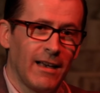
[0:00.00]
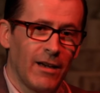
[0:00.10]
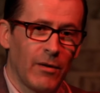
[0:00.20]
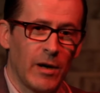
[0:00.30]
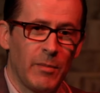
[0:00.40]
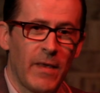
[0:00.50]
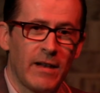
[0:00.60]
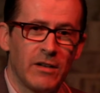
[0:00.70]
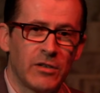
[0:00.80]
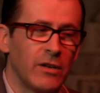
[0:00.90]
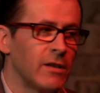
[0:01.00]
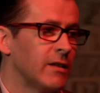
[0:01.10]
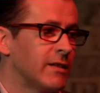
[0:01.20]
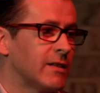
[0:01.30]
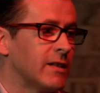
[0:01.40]
We're going to put that under
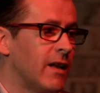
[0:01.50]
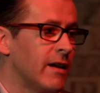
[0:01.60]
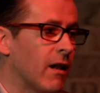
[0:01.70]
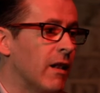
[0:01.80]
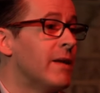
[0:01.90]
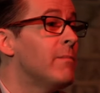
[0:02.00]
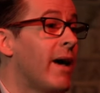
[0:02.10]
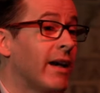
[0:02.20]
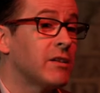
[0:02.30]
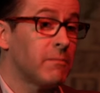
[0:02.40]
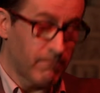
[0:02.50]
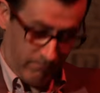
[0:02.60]
societal impact.